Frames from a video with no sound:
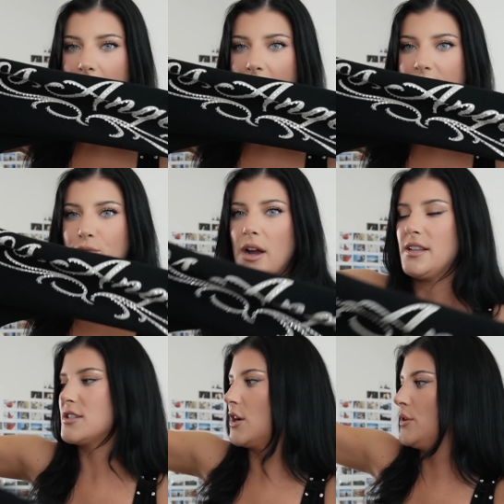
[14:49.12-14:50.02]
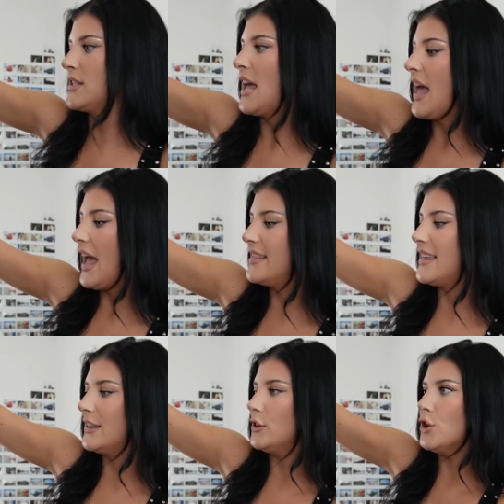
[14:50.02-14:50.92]
and has rhinestones. And
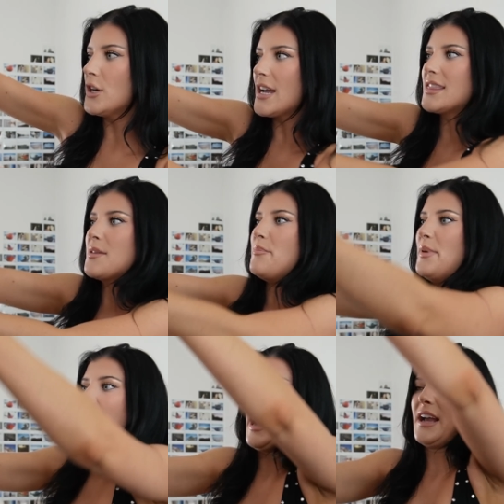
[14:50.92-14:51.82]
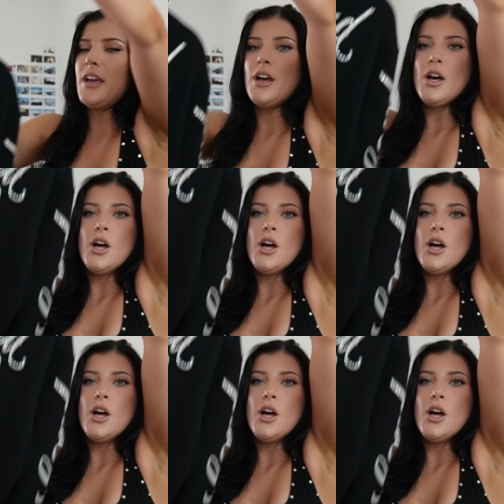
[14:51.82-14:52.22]
then look at the back.